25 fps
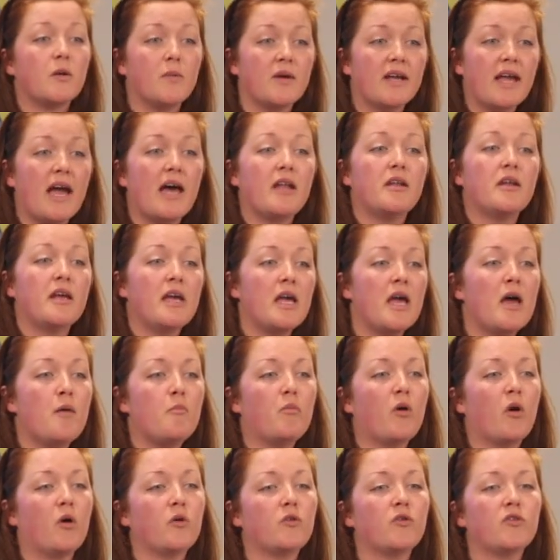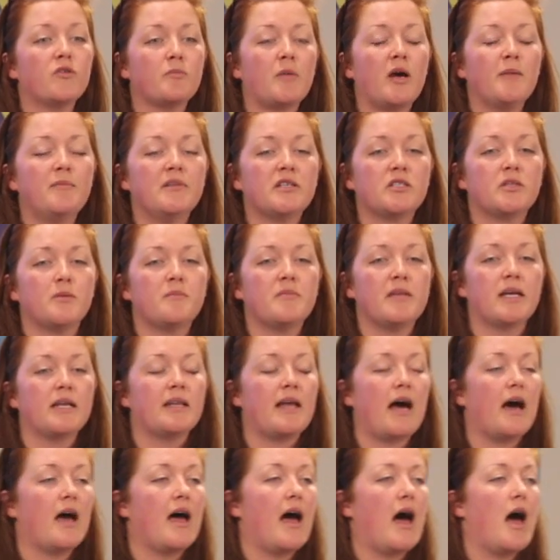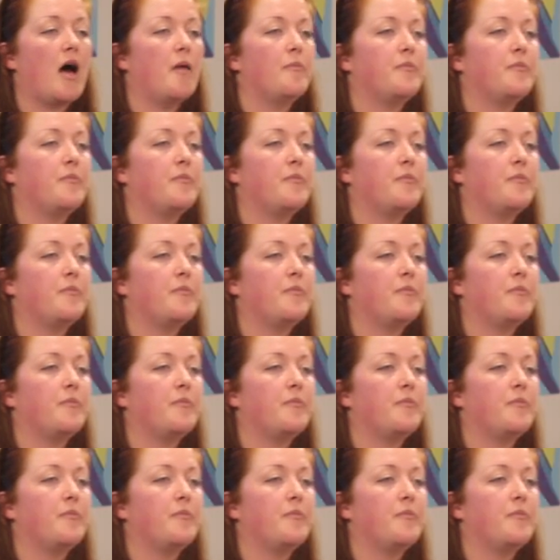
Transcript: So again, borders might be something that